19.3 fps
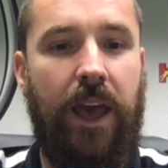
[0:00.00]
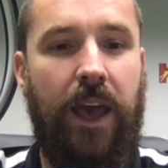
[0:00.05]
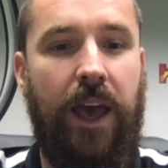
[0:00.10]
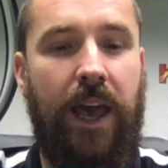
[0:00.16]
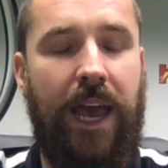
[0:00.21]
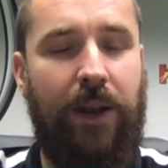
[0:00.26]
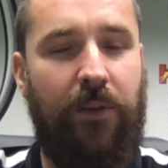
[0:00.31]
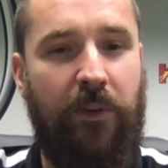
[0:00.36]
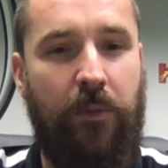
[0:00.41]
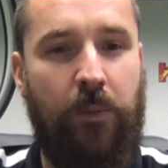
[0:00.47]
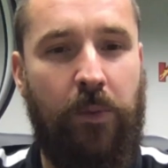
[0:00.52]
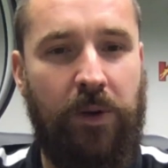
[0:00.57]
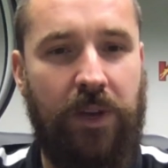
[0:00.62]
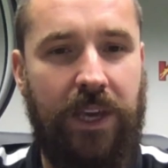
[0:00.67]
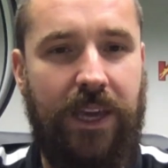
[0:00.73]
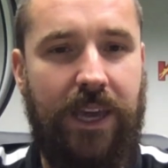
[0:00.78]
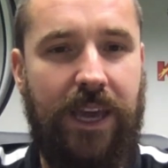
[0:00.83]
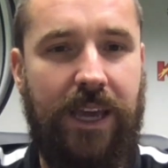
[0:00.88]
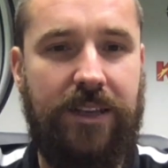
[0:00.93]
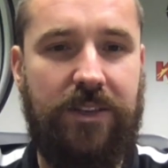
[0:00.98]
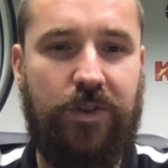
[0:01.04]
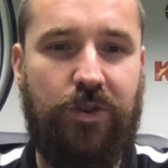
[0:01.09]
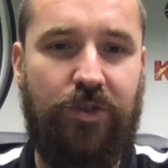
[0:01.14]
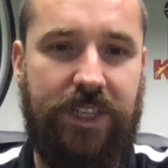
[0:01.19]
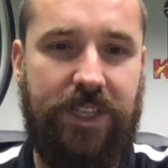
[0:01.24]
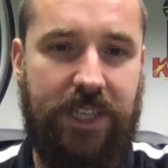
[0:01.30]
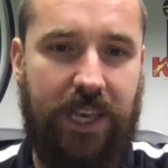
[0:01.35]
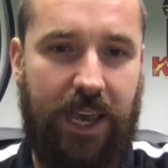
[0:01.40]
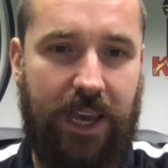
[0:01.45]
Hello everybody, it's
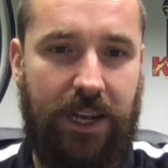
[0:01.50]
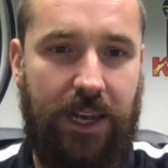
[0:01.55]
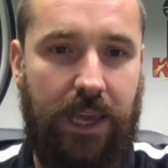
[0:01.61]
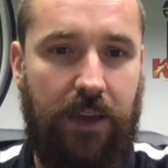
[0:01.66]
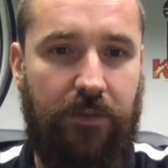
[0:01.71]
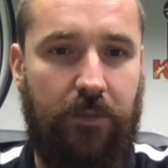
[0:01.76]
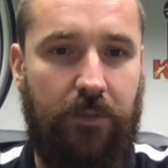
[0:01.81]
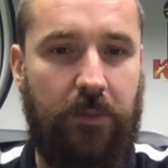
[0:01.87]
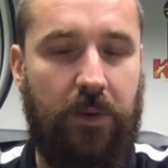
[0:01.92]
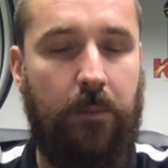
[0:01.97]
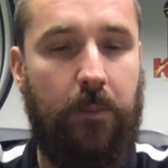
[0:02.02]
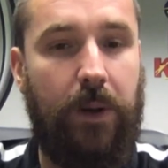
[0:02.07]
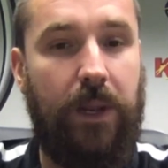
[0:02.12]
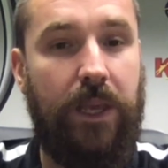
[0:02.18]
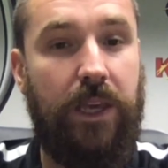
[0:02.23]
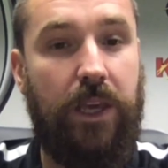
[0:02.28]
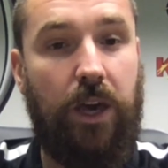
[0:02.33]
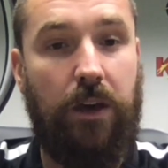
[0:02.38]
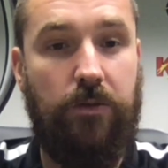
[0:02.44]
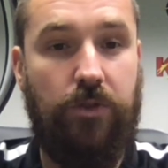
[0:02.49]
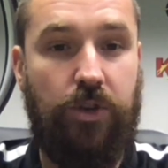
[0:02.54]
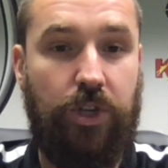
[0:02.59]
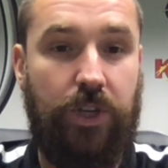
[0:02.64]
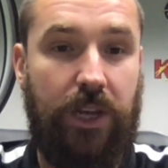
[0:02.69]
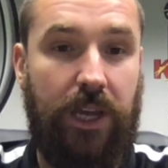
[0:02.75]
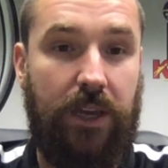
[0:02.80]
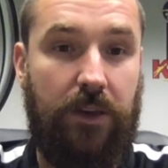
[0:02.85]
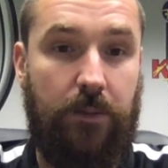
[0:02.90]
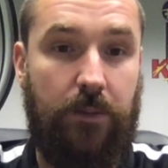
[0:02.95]
Chris Hatton here from Complete Coaching
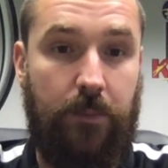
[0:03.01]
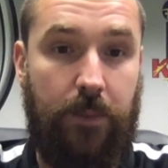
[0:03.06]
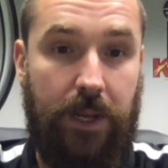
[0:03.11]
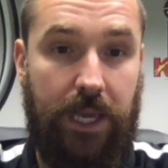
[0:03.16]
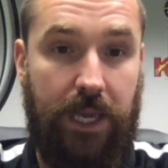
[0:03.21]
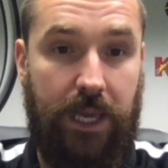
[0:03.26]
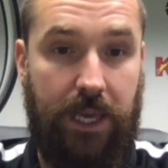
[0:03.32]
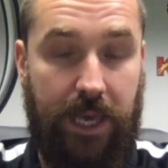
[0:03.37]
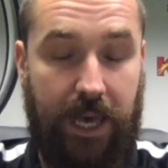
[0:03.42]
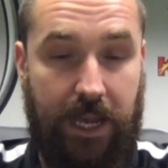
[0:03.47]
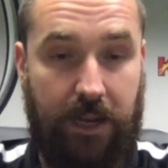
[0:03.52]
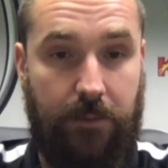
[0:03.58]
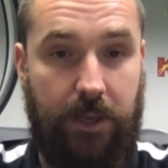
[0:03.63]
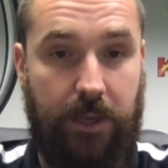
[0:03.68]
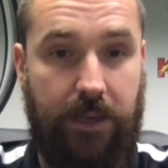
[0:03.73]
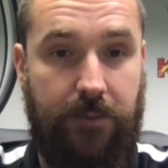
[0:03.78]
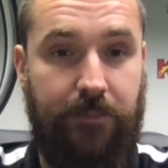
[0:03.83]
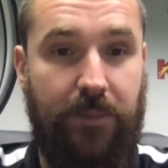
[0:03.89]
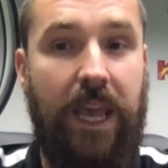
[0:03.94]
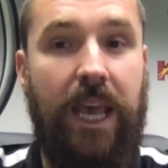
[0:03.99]
and Complete Academy.